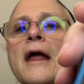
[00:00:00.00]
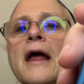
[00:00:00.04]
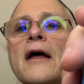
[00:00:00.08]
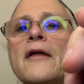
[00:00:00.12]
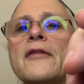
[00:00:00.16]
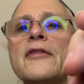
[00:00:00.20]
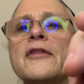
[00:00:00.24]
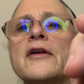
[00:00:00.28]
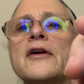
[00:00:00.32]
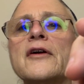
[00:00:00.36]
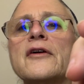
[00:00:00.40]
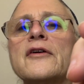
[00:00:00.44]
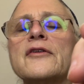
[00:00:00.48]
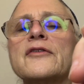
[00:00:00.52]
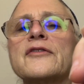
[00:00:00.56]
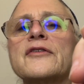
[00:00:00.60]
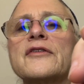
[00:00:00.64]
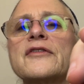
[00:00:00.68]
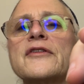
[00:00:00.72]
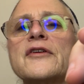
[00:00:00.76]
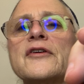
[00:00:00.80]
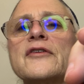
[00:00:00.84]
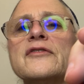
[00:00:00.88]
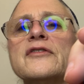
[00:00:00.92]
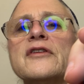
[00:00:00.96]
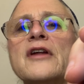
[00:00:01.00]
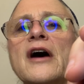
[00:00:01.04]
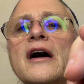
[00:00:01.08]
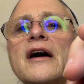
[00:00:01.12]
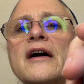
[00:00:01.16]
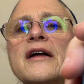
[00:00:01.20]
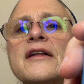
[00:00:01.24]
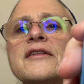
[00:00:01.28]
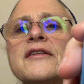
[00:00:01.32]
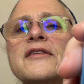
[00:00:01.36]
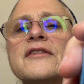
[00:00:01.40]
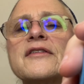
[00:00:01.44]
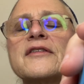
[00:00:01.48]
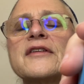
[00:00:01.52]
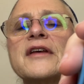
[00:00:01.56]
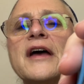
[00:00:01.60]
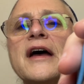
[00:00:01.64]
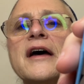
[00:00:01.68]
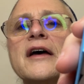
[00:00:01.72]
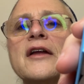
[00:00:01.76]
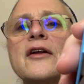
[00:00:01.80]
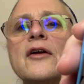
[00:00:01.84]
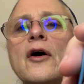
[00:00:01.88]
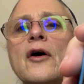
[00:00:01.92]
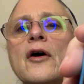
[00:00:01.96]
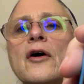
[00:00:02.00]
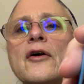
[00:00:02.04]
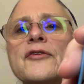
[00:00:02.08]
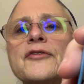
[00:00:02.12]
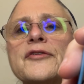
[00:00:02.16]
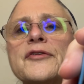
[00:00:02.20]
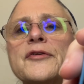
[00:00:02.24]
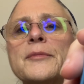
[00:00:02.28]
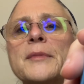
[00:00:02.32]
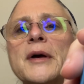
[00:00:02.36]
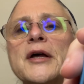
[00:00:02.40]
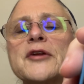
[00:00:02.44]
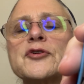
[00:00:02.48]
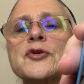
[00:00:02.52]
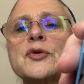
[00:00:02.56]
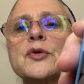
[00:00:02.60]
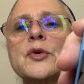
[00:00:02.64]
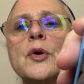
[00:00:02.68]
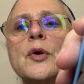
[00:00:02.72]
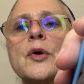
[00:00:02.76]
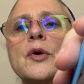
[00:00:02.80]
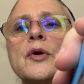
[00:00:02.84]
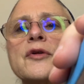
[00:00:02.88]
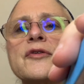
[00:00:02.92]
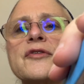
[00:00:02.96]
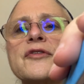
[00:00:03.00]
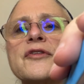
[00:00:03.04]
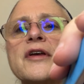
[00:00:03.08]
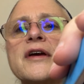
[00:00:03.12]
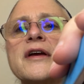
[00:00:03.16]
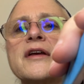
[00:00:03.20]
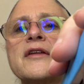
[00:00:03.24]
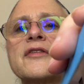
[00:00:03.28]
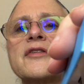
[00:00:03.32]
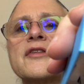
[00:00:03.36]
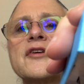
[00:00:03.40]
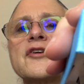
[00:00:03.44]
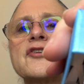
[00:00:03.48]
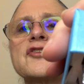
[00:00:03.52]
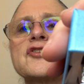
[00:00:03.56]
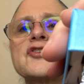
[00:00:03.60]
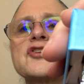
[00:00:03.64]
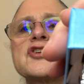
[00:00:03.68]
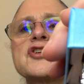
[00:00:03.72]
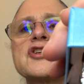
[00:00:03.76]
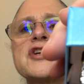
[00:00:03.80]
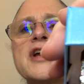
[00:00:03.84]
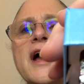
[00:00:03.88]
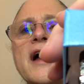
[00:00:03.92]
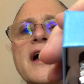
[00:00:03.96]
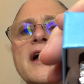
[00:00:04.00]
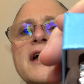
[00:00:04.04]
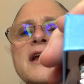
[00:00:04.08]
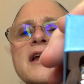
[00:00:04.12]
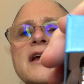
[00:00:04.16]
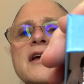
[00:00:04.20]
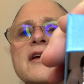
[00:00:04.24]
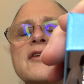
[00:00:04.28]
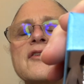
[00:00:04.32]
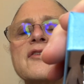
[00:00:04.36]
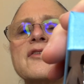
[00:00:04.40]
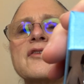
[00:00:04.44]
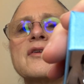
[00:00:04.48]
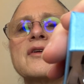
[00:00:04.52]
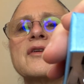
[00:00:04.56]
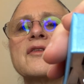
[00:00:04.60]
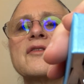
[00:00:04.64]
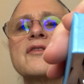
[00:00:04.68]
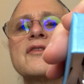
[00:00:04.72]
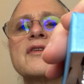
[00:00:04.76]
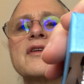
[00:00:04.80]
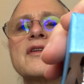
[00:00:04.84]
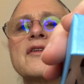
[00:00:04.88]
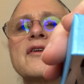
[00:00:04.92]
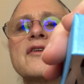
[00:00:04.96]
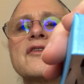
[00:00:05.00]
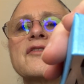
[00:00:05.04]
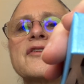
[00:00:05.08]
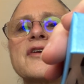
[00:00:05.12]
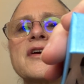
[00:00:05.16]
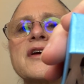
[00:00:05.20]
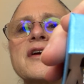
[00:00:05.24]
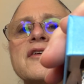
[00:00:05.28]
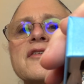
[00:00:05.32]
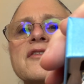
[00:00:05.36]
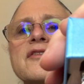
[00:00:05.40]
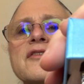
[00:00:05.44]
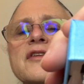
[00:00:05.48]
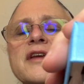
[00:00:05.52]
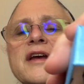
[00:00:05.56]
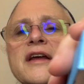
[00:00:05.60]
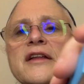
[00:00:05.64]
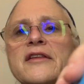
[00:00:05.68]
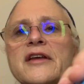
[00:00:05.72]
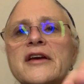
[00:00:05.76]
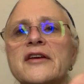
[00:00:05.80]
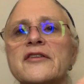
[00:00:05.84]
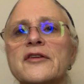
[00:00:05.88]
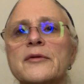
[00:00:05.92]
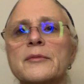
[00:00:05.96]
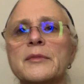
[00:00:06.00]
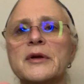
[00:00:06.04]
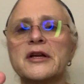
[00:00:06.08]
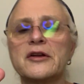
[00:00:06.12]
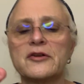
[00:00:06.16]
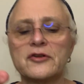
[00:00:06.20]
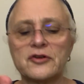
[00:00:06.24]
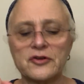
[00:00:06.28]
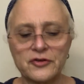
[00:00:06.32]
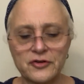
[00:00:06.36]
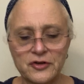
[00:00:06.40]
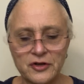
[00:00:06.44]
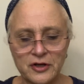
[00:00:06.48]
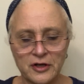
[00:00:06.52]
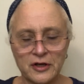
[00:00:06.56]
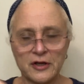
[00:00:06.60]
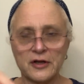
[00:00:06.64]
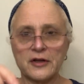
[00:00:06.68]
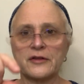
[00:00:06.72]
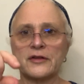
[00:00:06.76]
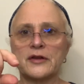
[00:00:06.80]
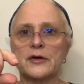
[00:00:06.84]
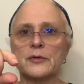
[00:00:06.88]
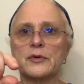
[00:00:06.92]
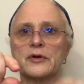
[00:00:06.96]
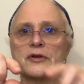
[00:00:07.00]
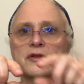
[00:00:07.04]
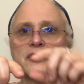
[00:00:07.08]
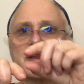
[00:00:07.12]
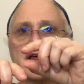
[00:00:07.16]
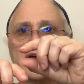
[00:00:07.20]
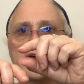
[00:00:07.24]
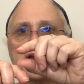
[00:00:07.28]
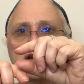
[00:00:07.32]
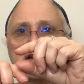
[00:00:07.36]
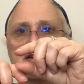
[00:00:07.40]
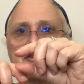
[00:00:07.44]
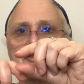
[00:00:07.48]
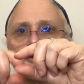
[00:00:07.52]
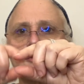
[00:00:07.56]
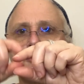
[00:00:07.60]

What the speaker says: and they're not set all symmetrical. It's like they're jagged. So you can see there's like a slant, like somebody just, they were laying the